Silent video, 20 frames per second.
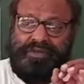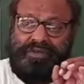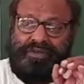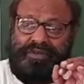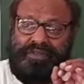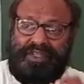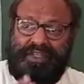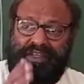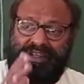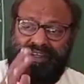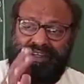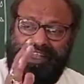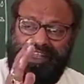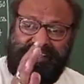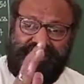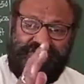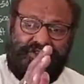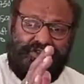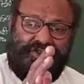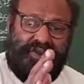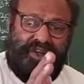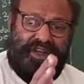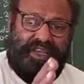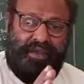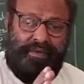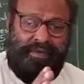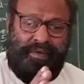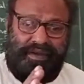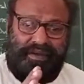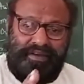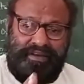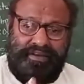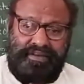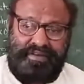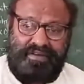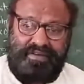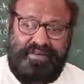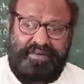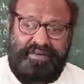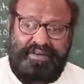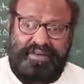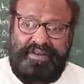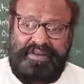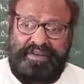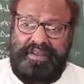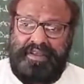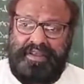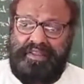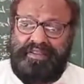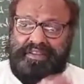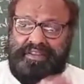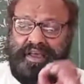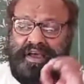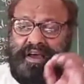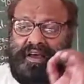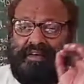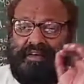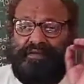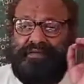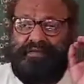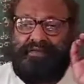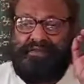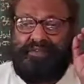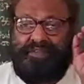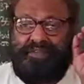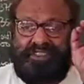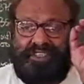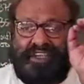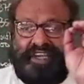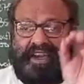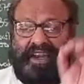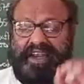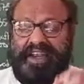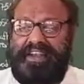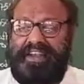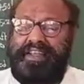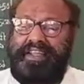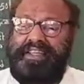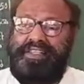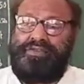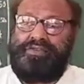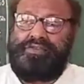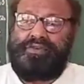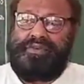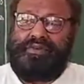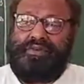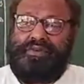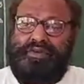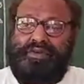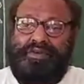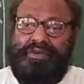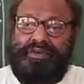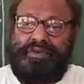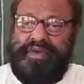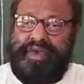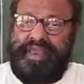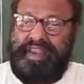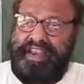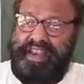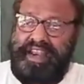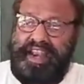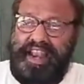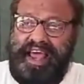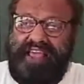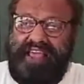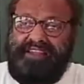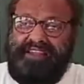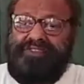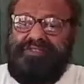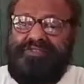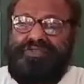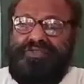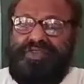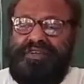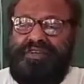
the transactions were given, the journal entries were analyzed,